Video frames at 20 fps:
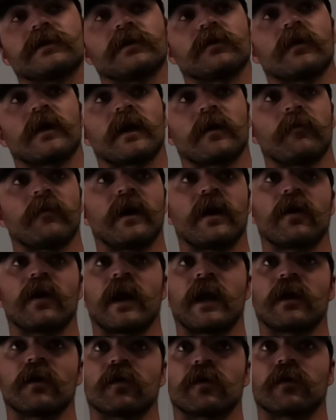you a better
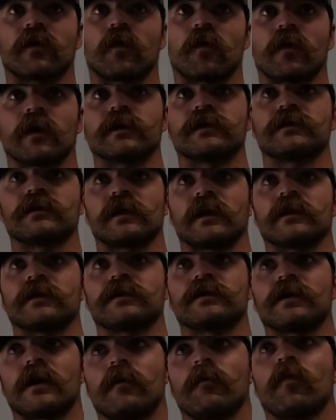angler, or it's in
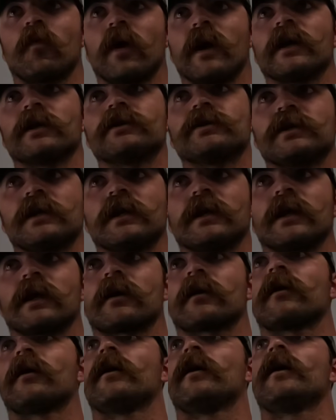some way
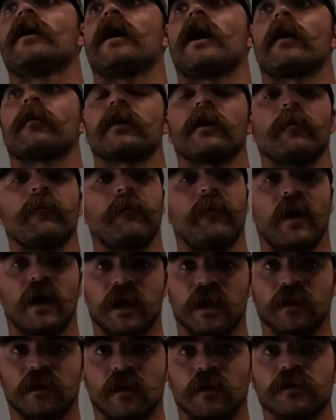cheating. I'm going to
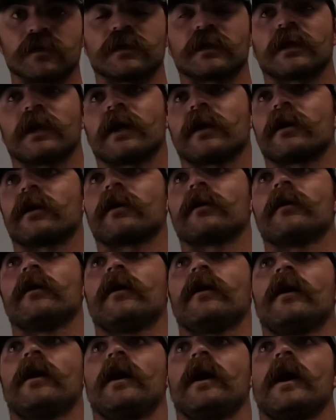bucket those together.
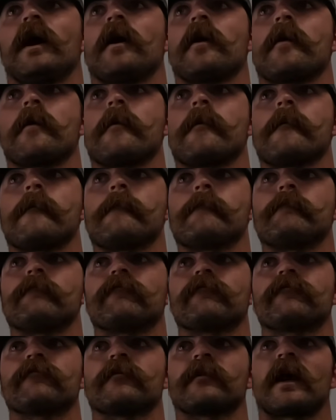
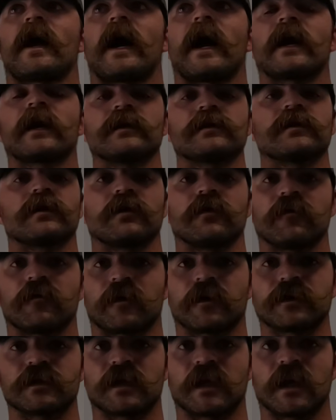I can tell you
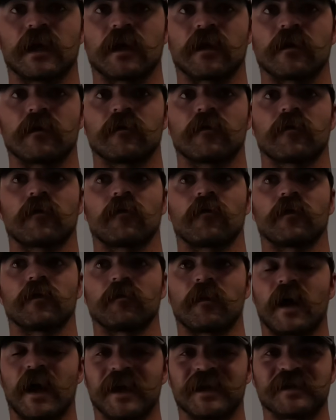firsthand with
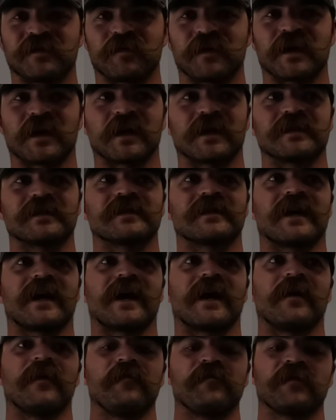my experience
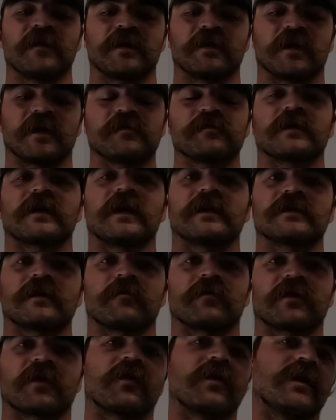that just because
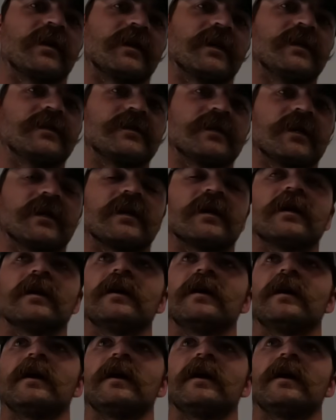I'm throwing a DC,